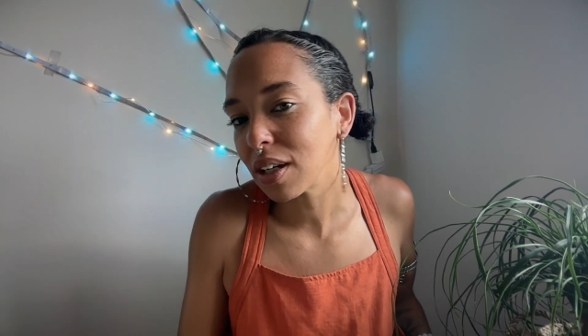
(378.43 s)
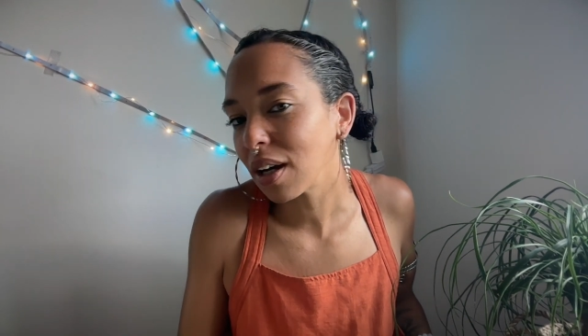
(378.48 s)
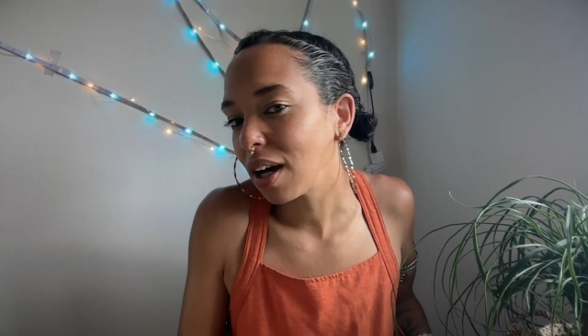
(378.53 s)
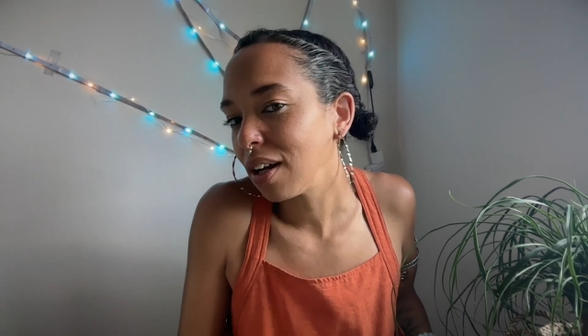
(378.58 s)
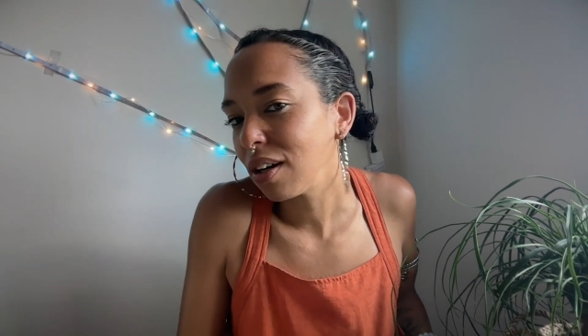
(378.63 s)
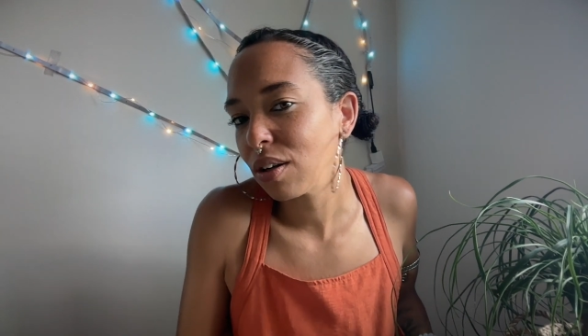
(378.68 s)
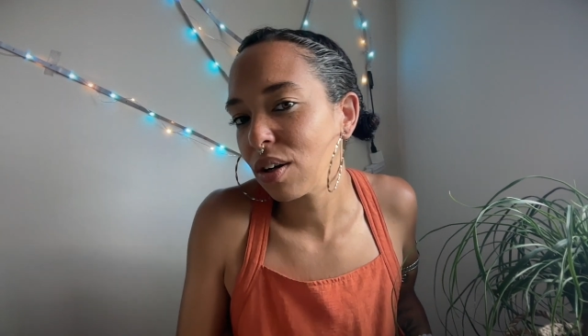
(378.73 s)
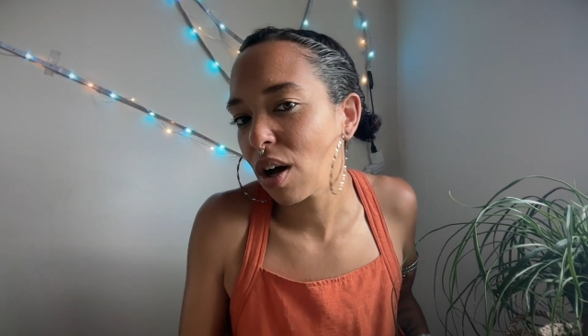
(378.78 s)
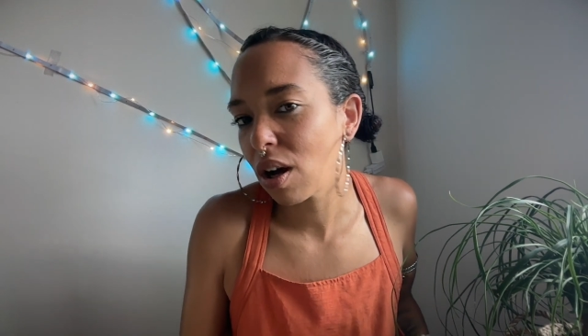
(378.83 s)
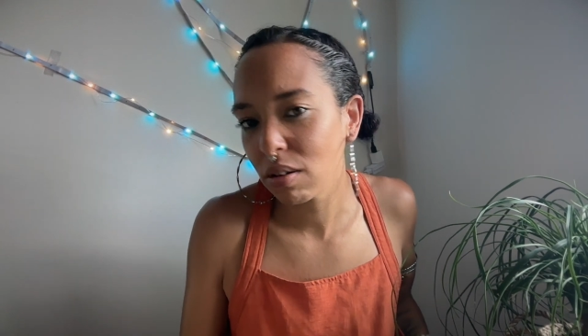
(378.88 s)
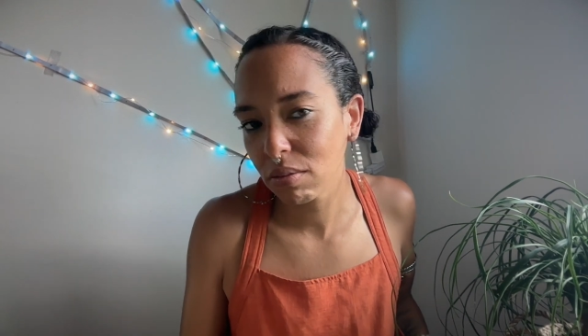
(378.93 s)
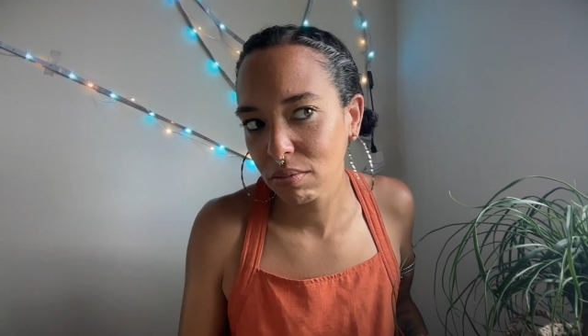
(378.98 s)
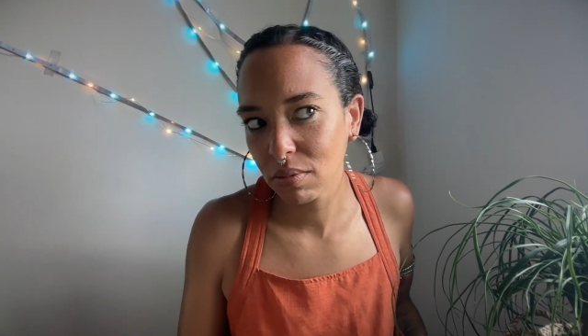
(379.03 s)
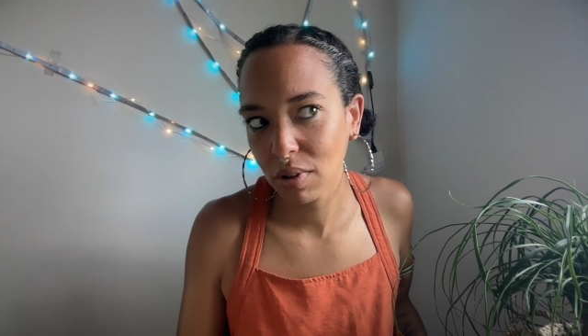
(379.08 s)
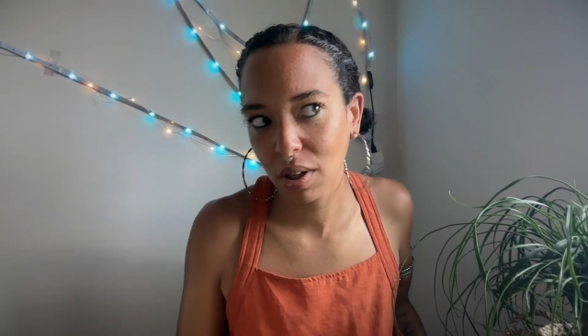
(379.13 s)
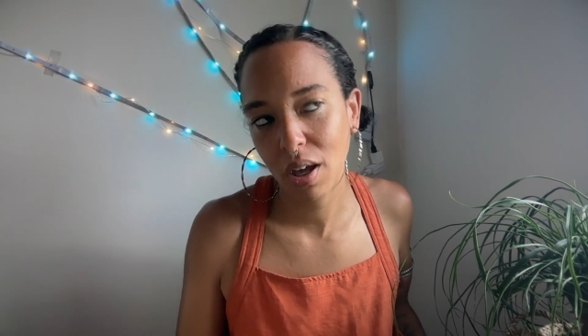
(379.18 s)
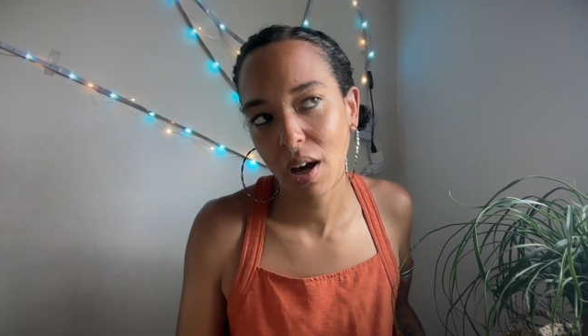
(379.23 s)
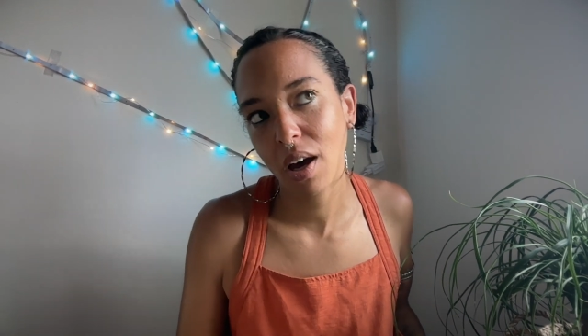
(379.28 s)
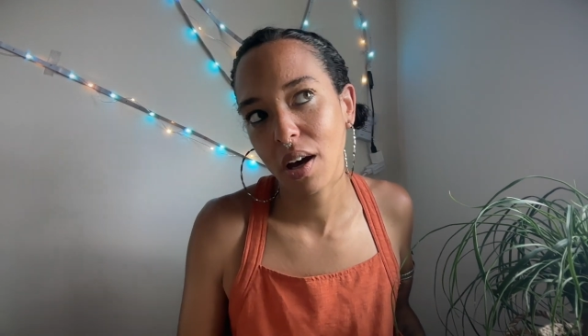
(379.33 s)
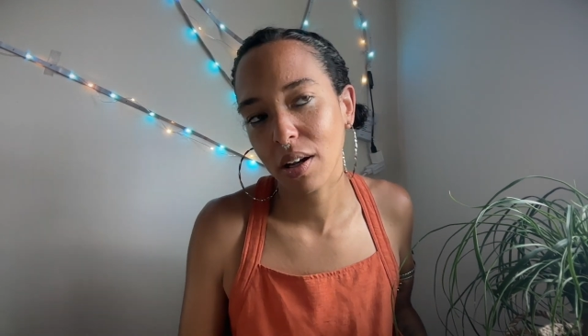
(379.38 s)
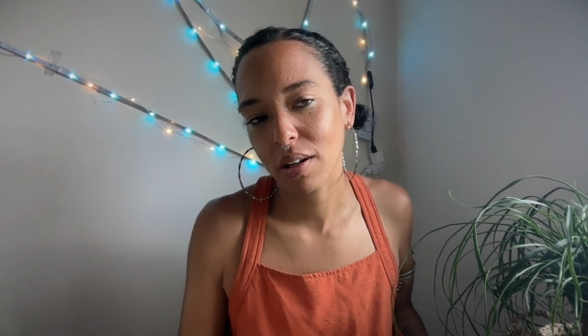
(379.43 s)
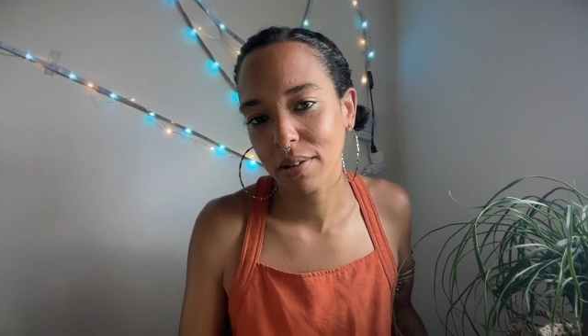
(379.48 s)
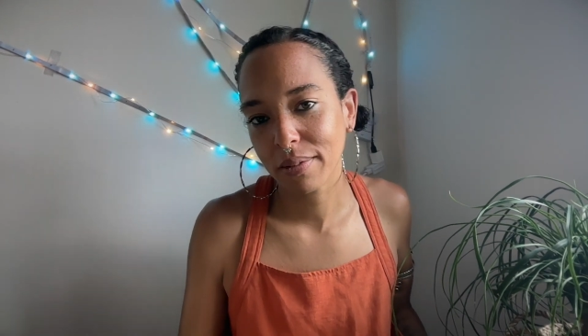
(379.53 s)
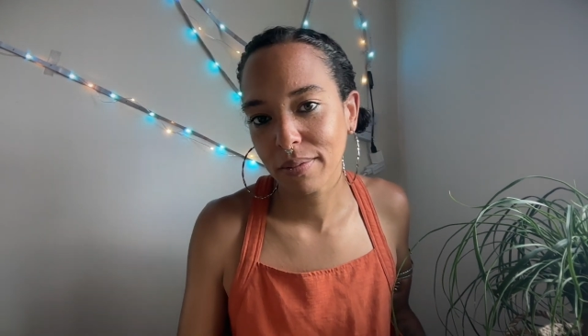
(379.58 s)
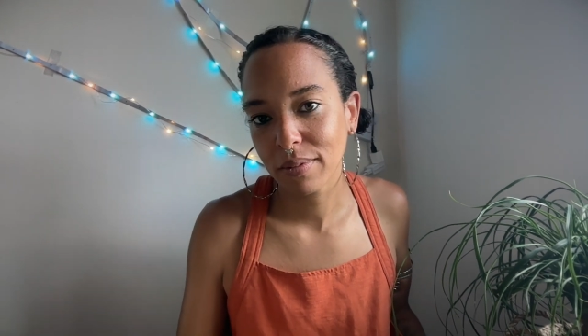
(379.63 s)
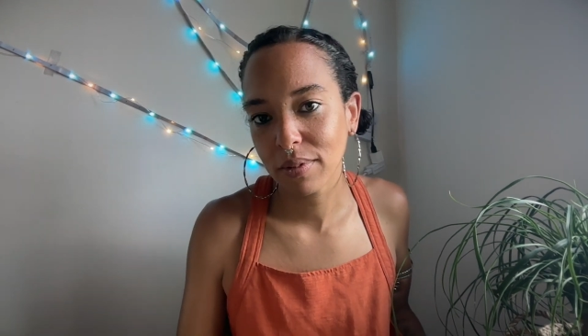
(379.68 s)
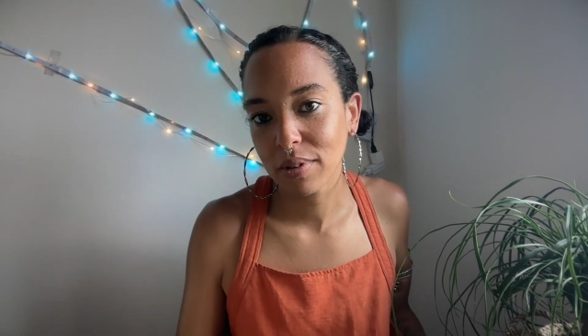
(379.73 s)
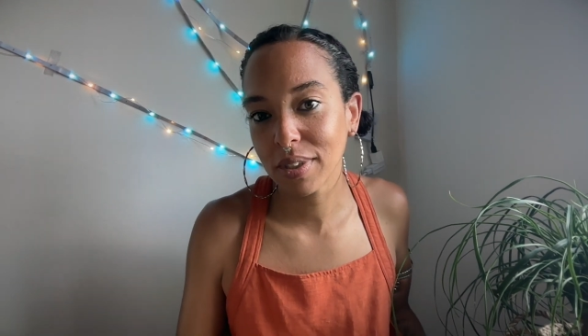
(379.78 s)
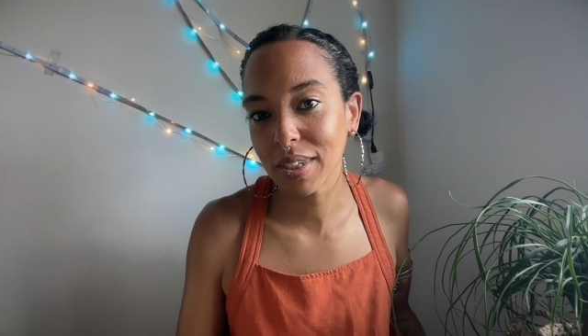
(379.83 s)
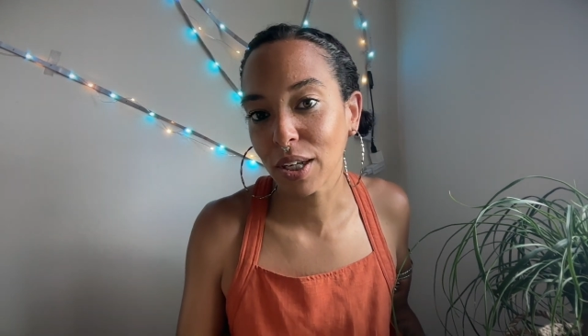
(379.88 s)
I don't know. The God
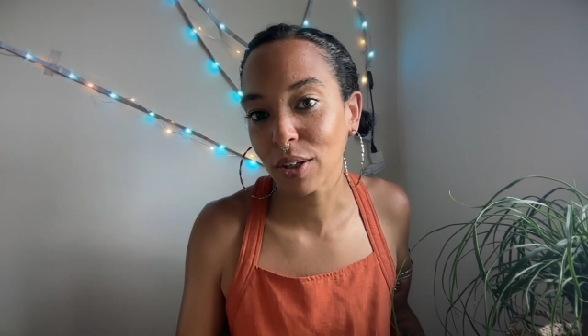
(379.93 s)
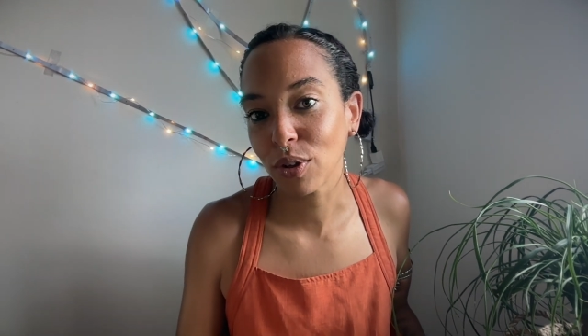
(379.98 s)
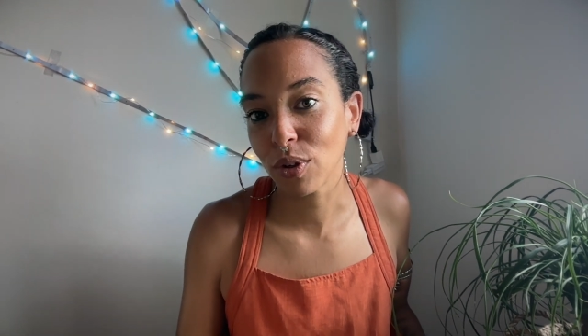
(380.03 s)
tell